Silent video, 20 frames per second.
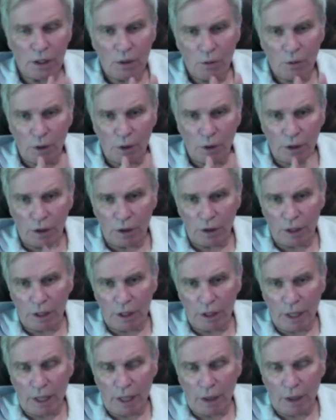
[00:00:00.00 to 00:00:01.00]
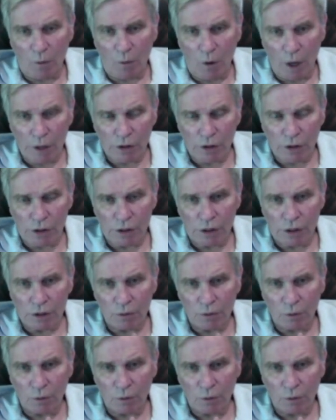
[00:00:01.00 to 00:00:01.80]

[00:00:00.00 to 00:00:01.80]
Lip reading: What do you need out of Washington?